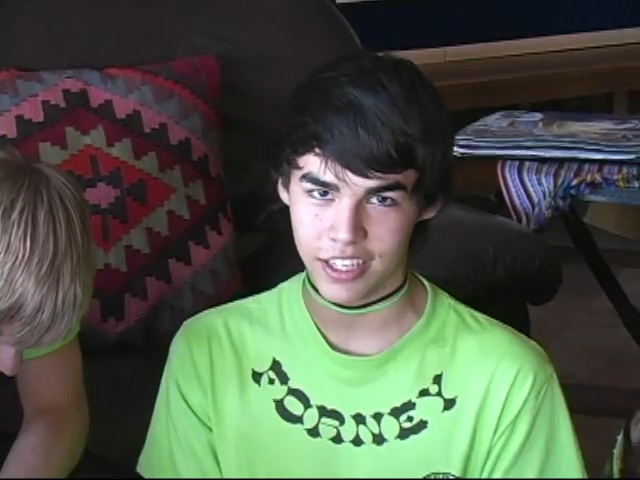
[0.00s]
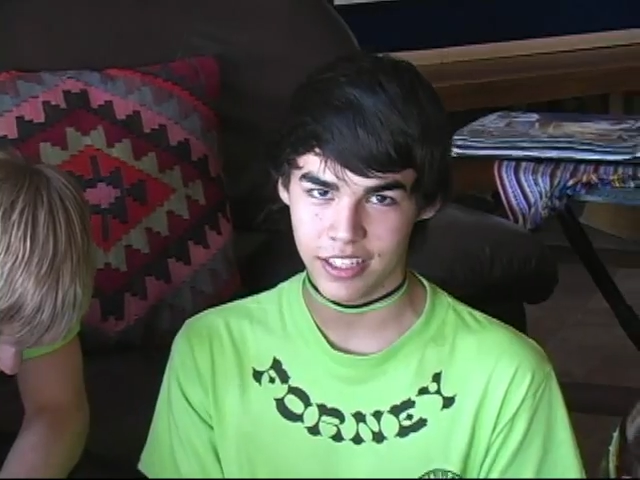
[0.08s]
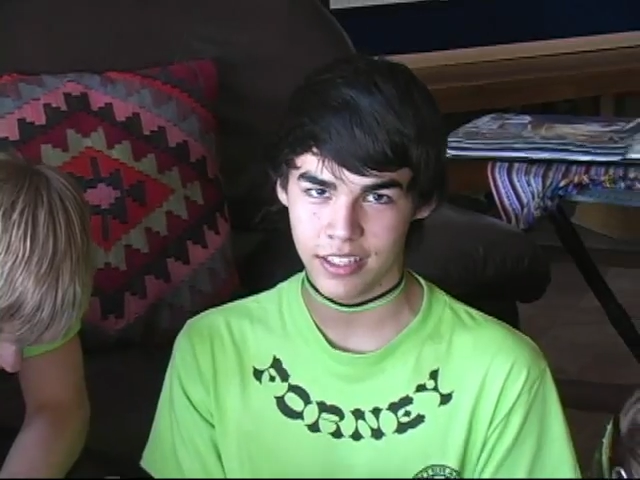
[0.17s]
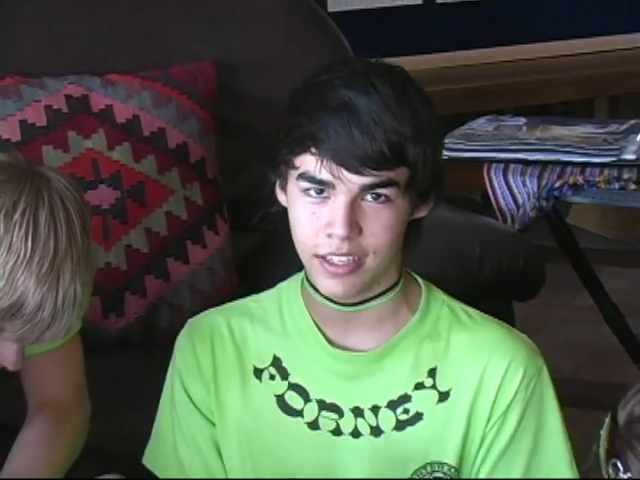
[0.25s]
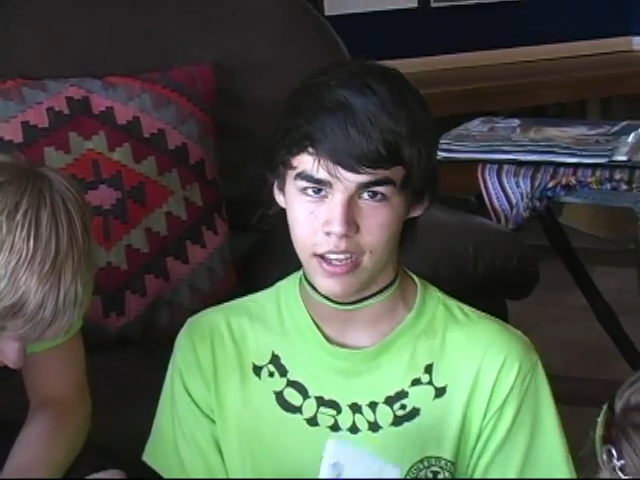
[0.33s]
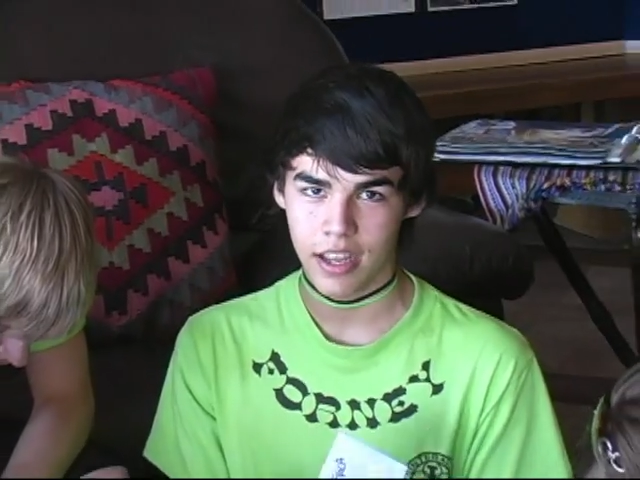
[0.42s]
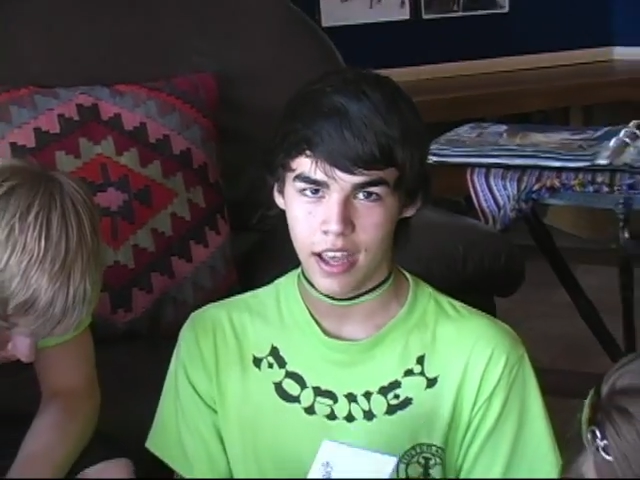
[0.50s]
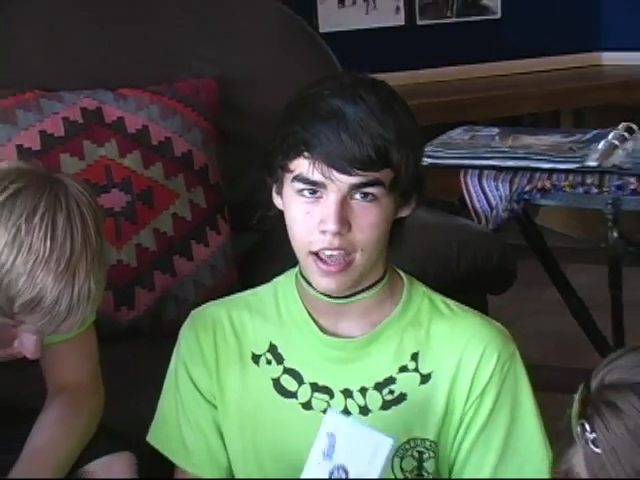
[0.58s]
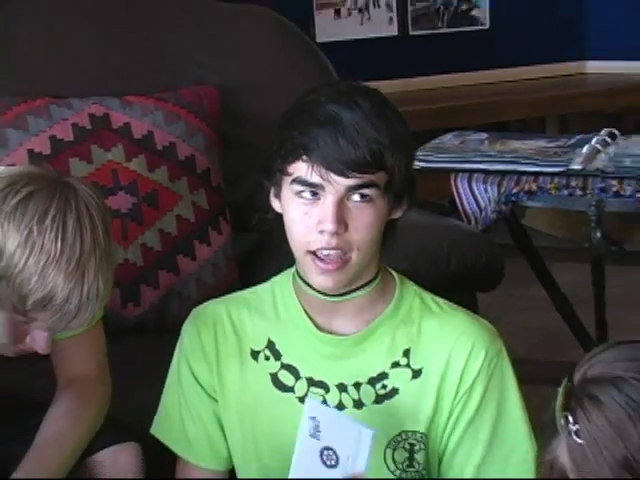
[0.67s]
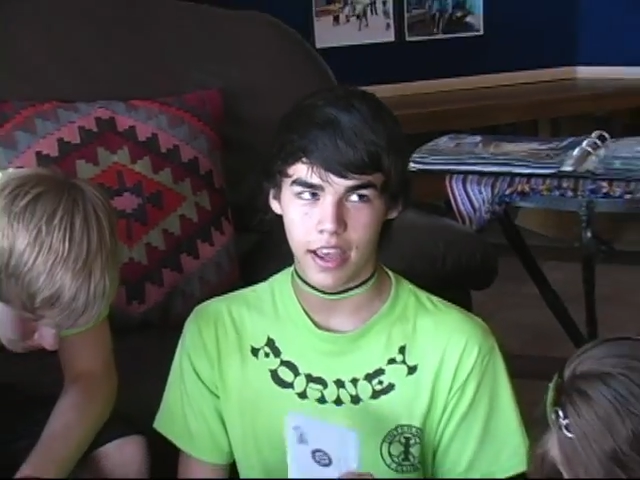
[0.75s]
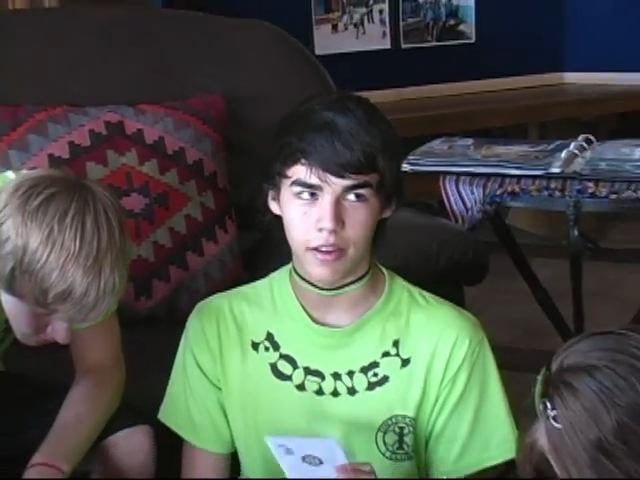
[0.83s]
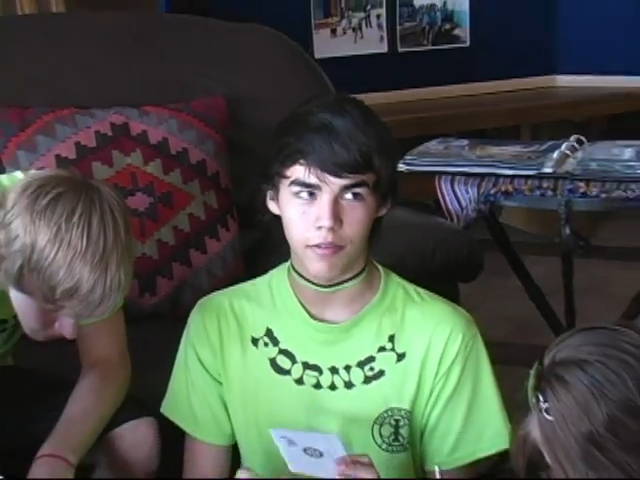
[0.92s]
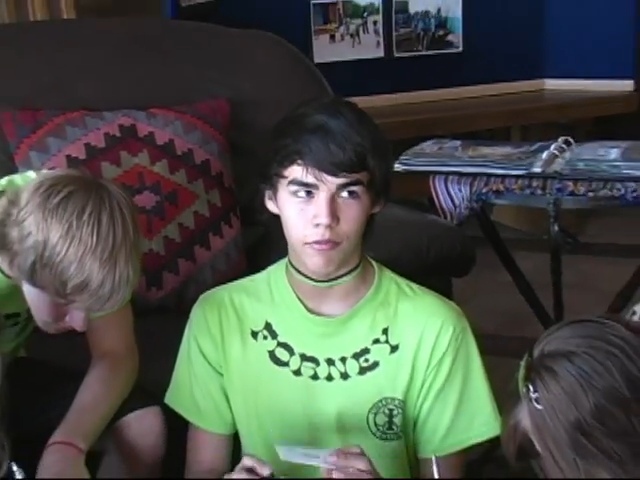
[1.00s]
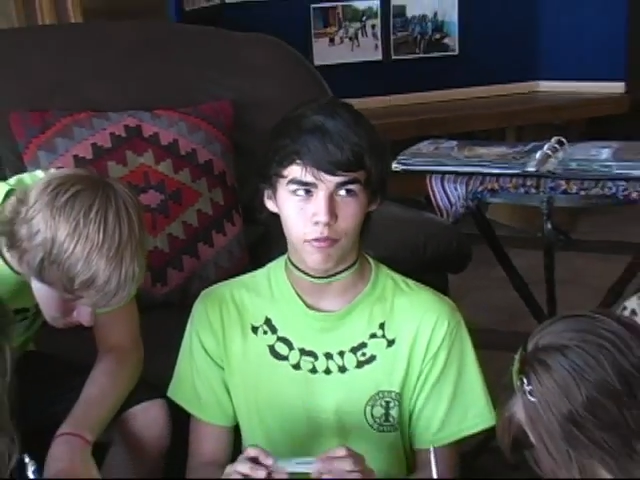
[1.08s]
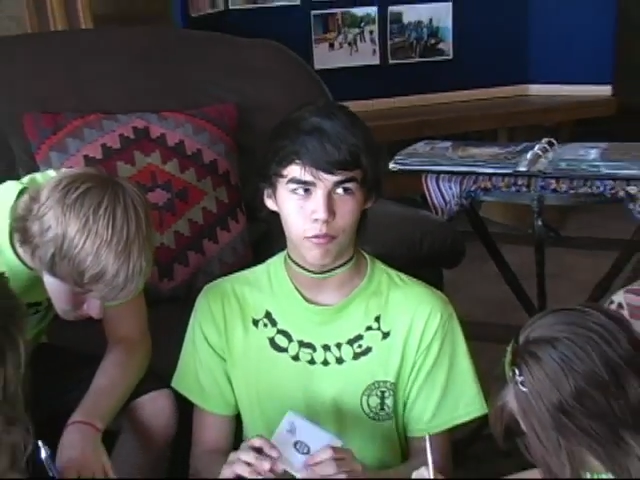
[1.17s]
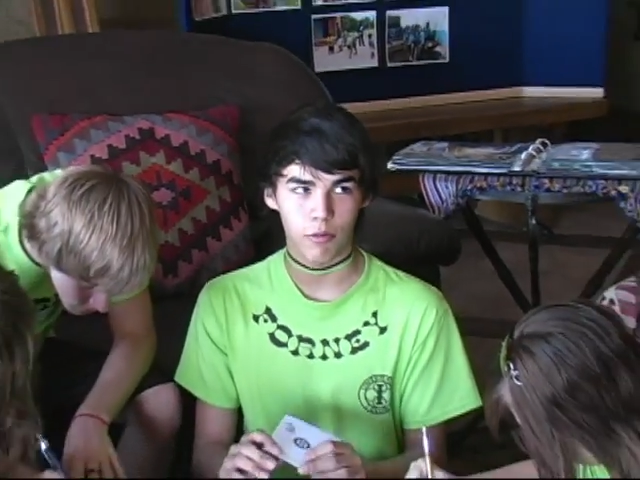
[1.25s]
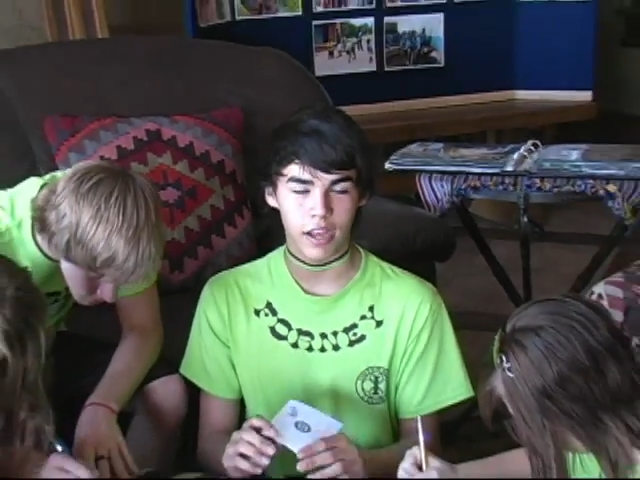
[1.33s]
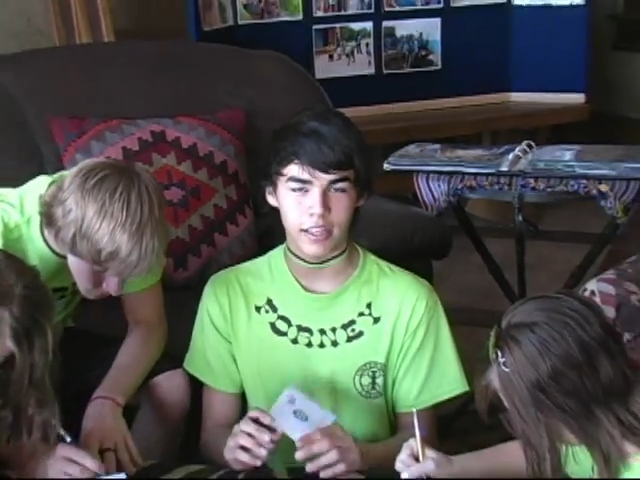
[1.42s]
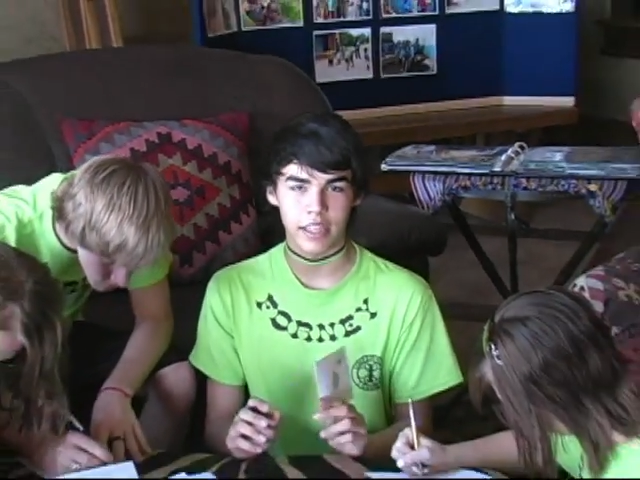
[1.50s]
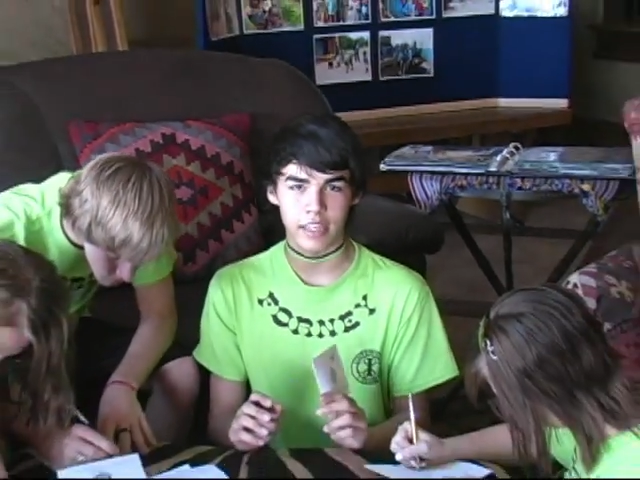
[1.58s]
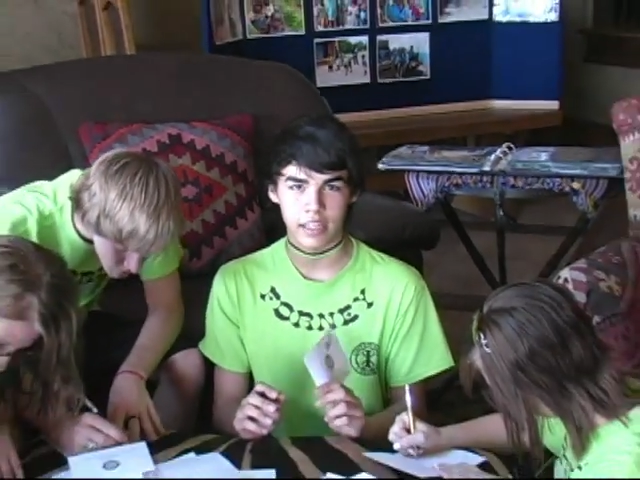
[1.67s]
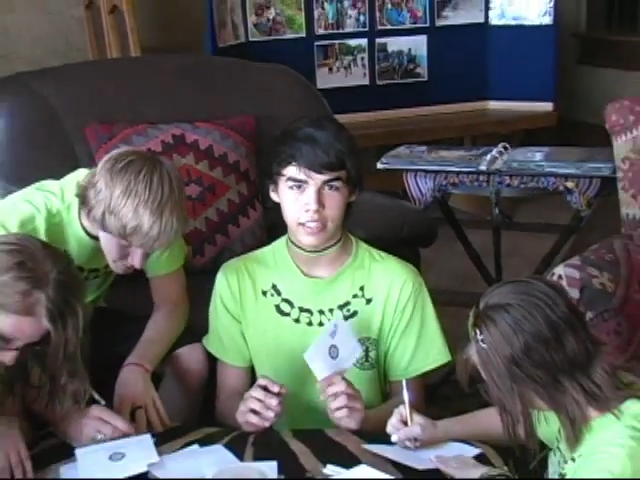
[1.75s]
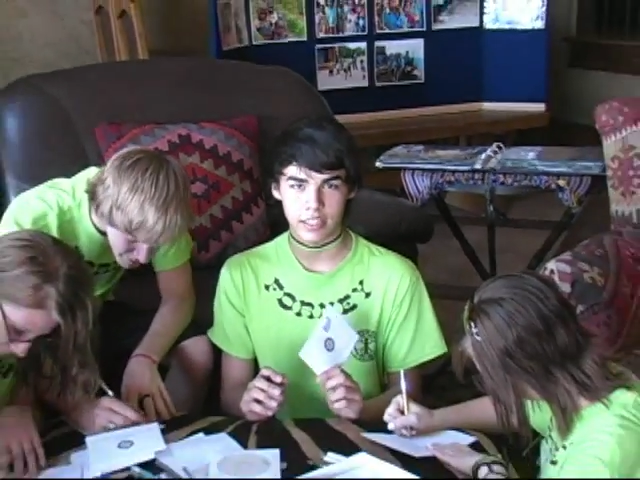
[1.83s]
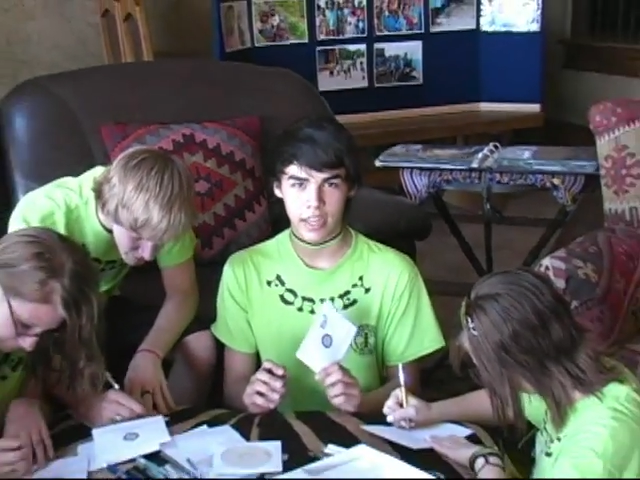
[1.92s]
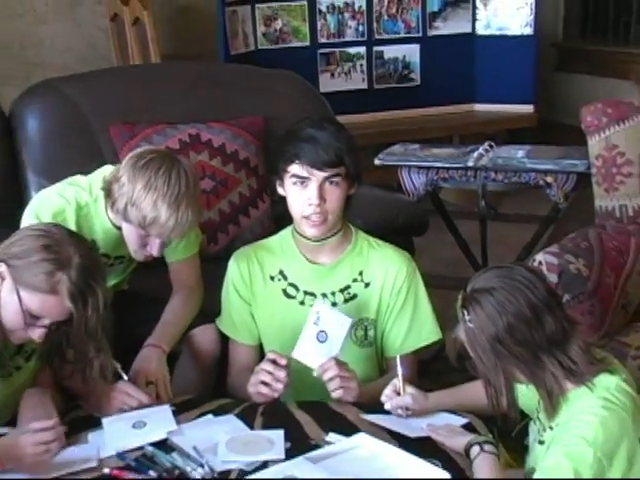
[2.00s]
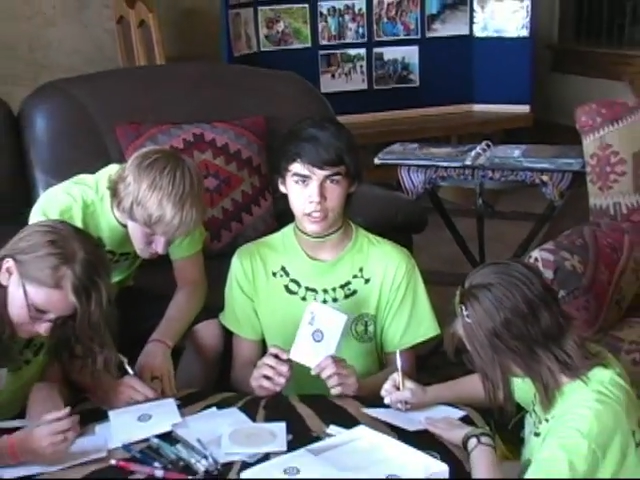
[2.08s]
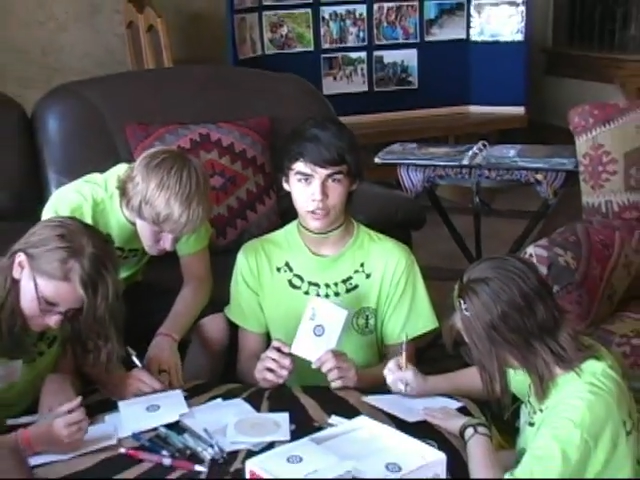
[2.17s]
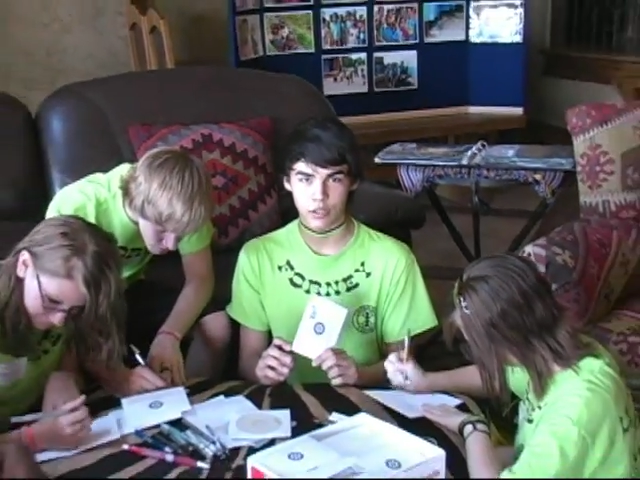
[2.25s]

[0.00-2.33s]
is and why they need to stay in